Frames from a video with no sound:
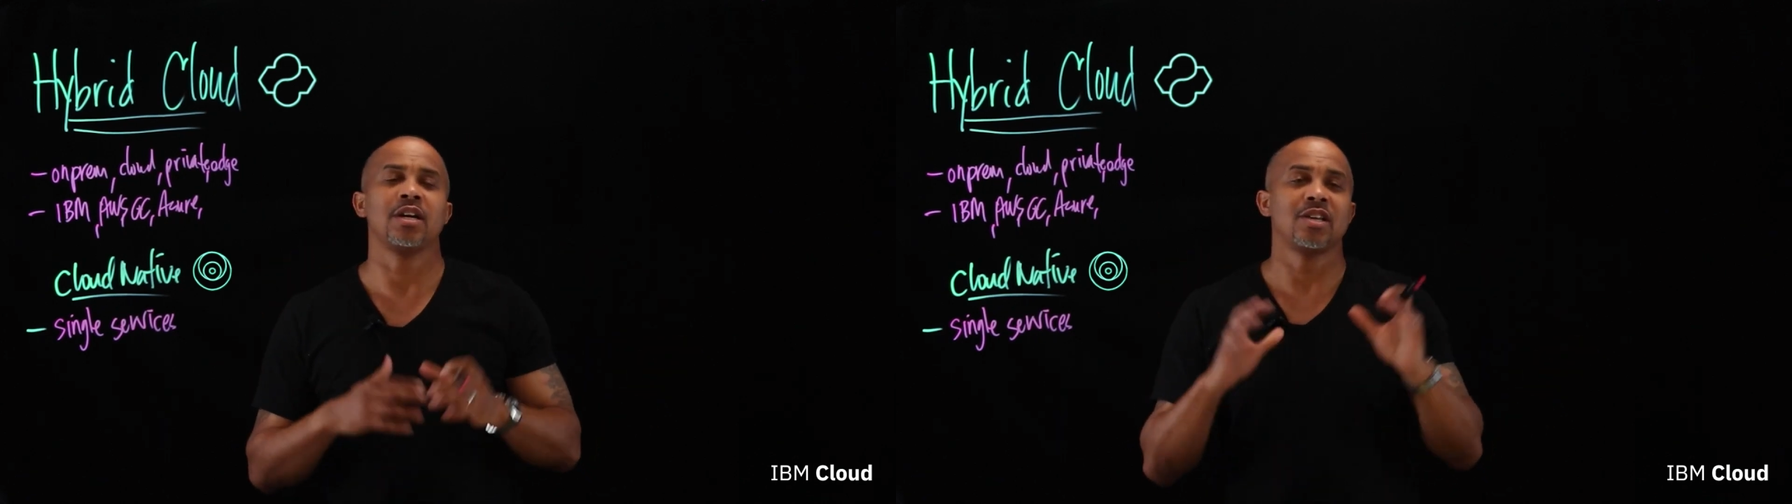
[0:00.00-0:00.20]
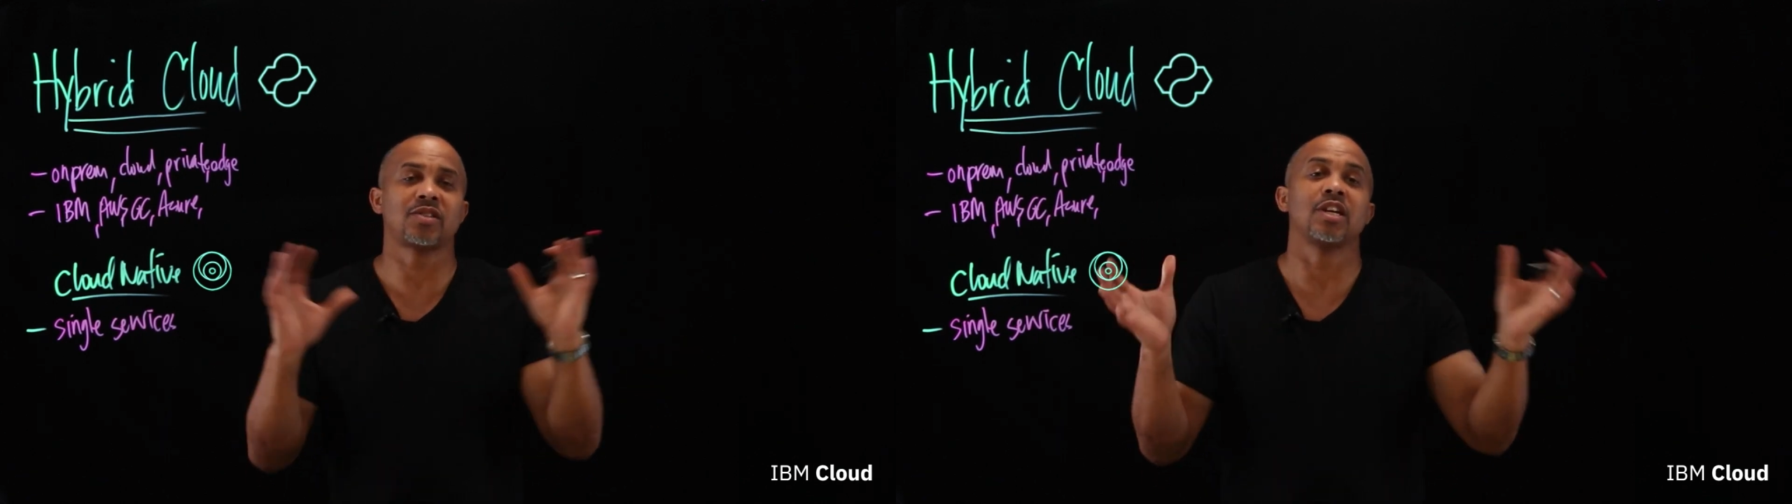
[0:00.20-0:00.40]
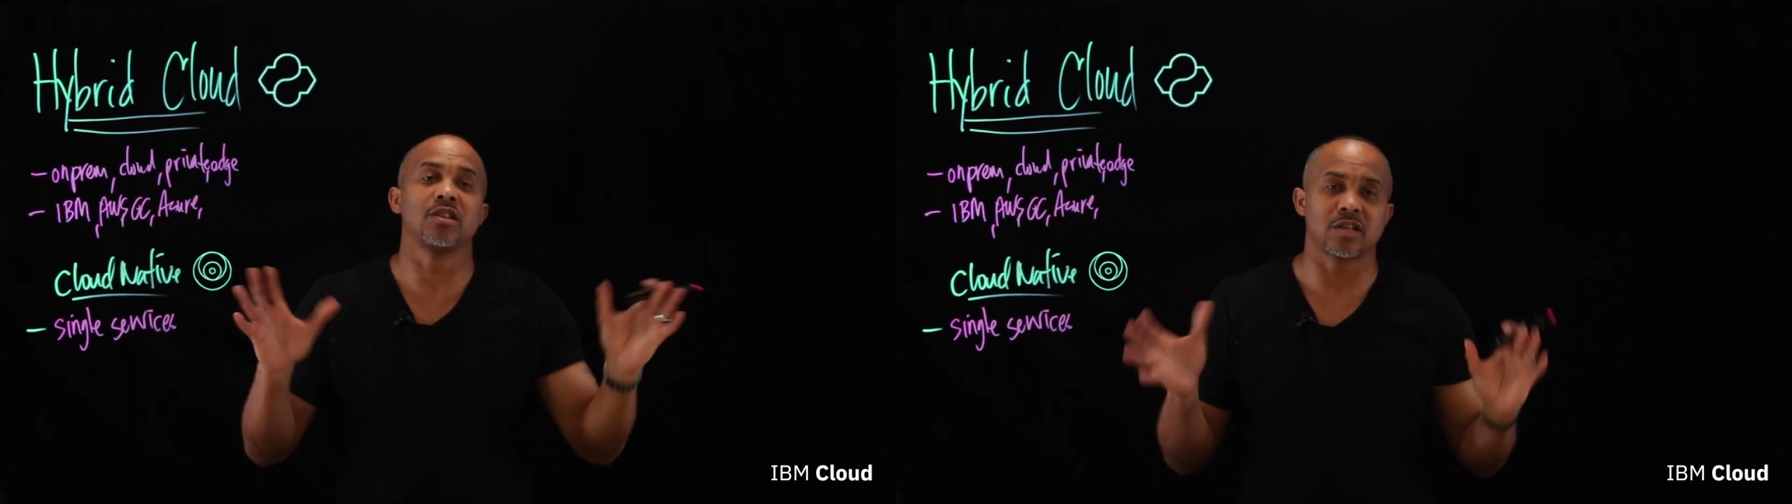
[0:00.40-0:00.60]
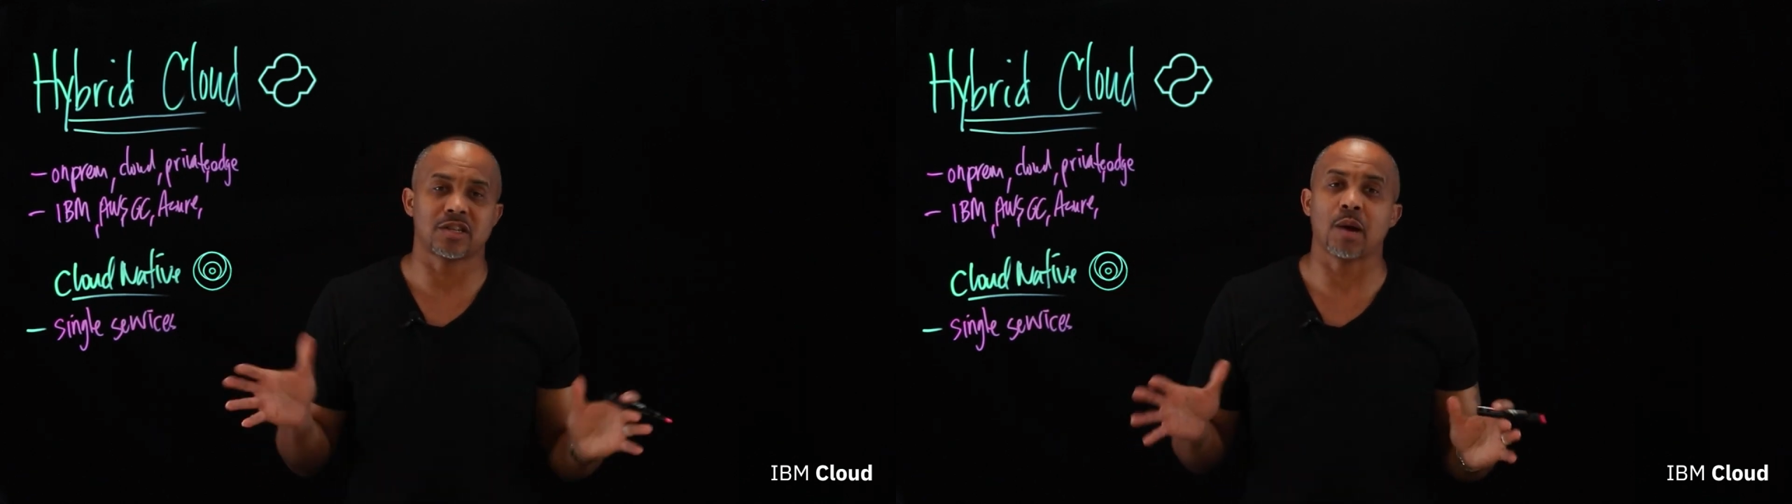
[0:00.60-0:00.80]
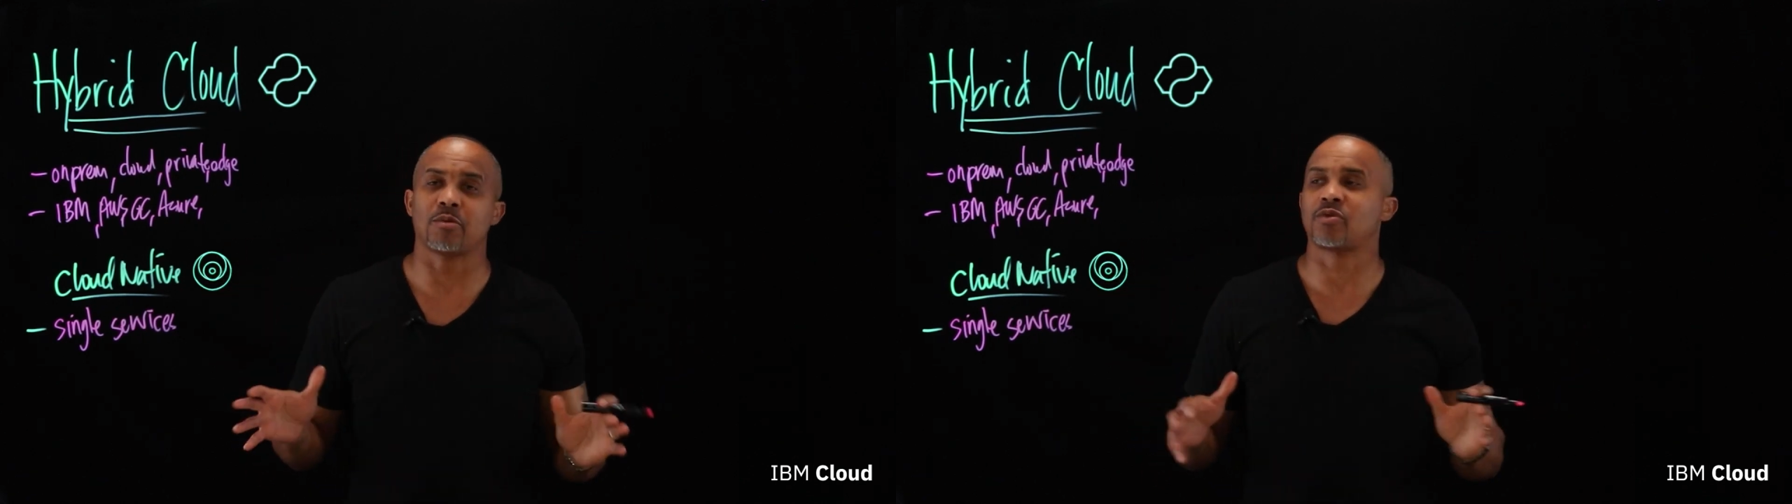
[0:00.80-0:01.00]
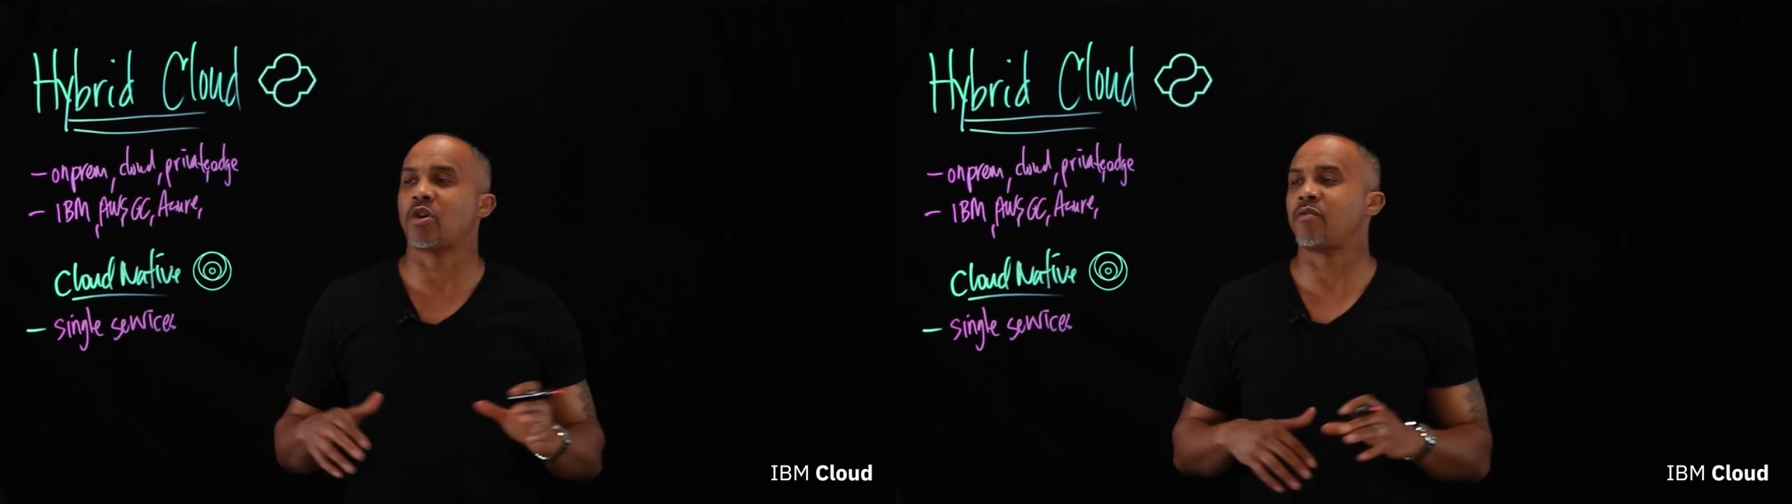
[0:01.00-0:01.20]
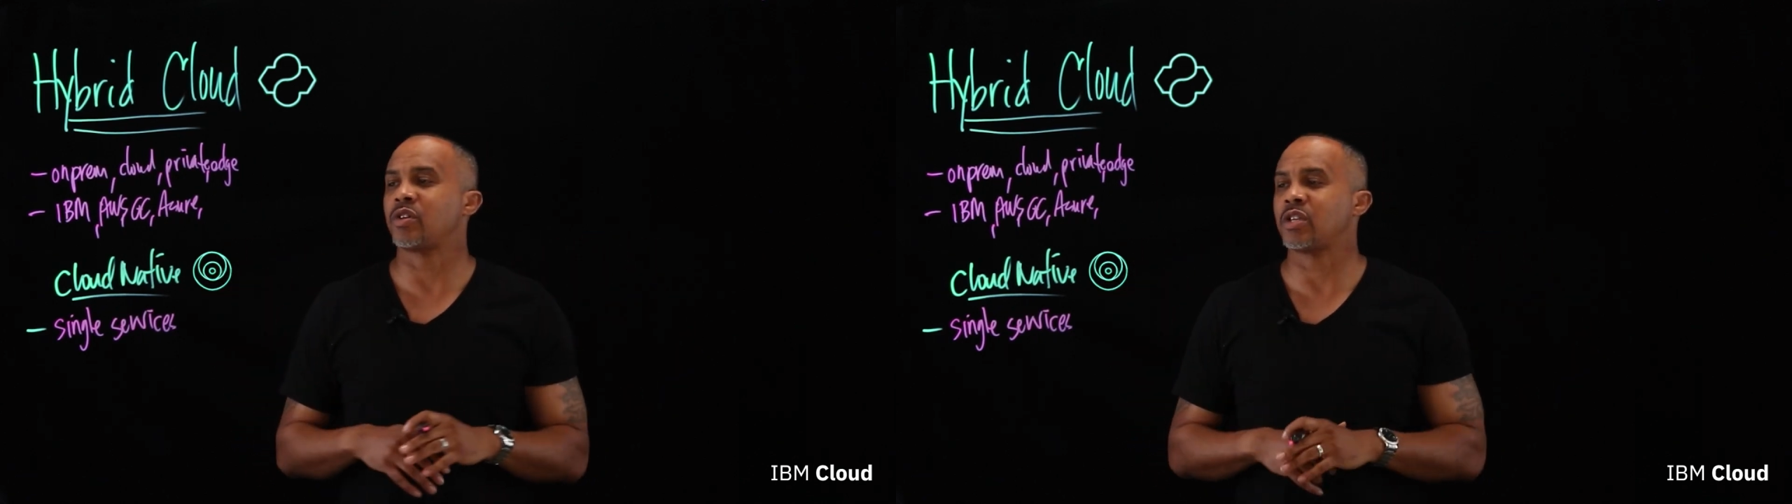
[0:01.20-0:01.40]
singular type of service